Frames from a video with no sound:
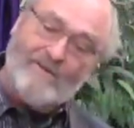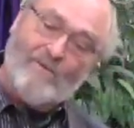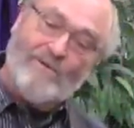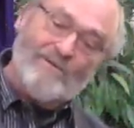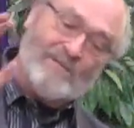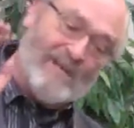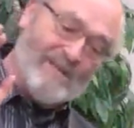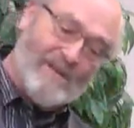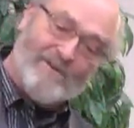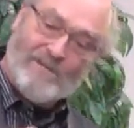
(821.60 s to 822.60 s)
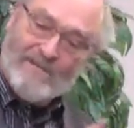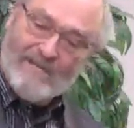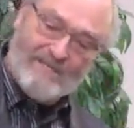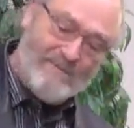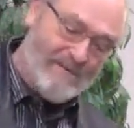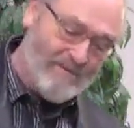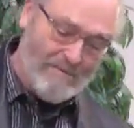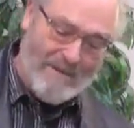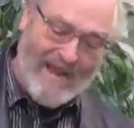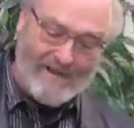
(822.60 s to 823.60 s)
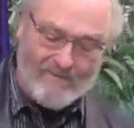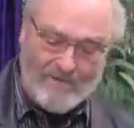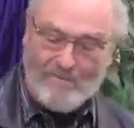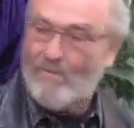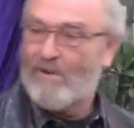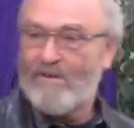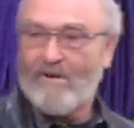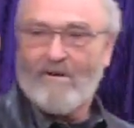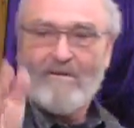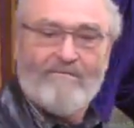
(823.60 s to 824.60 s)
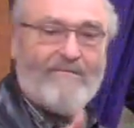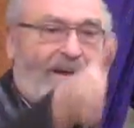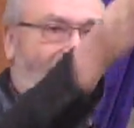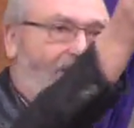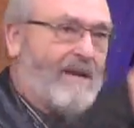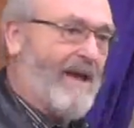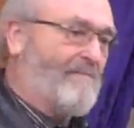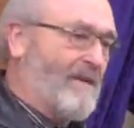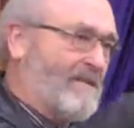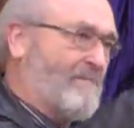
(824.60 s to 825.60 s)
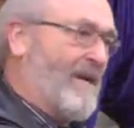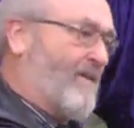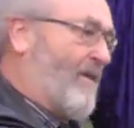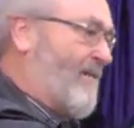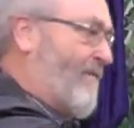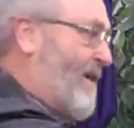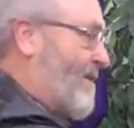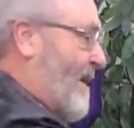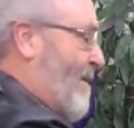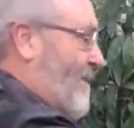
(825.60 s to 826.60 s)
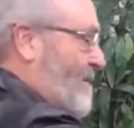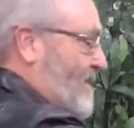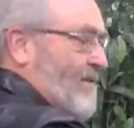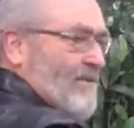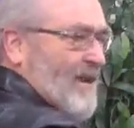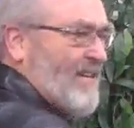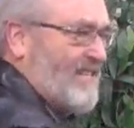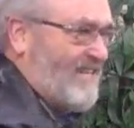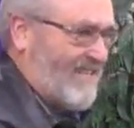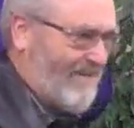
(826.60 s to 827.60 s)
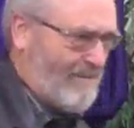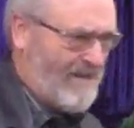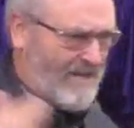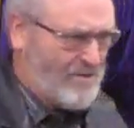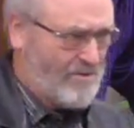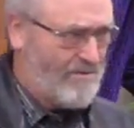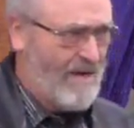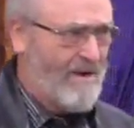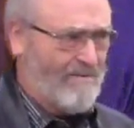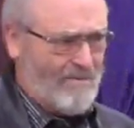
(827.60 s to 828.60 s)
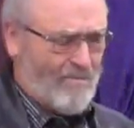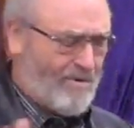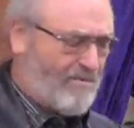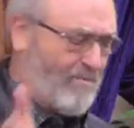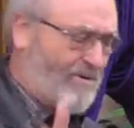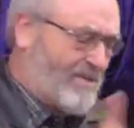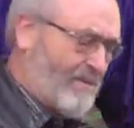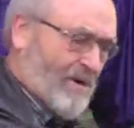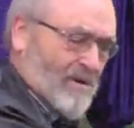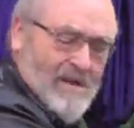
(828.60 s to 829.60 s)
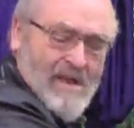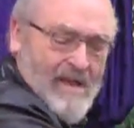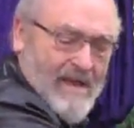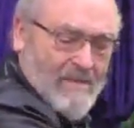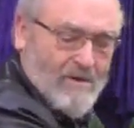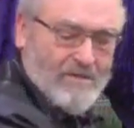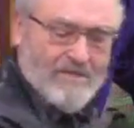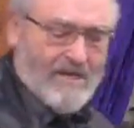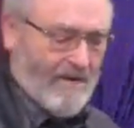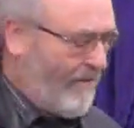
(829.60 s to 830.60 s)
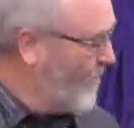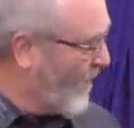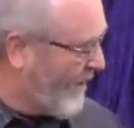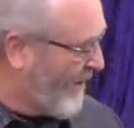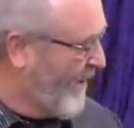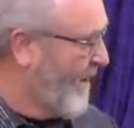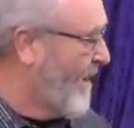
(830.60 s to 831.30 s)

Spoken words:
headquarters, and there she takes me into a back room where there are file cabinets, big gray file cabinets, United States government issue from World War II, and they're just everywhere.